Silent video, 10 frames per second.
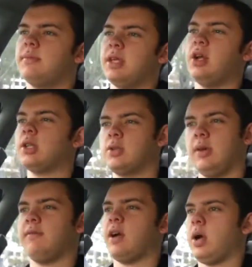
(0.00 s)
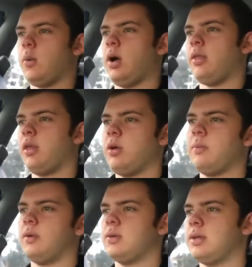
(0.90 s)
they're not doing very well though,
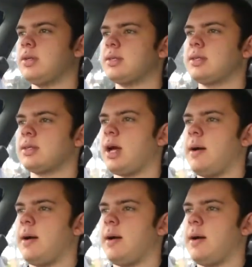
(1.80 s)
because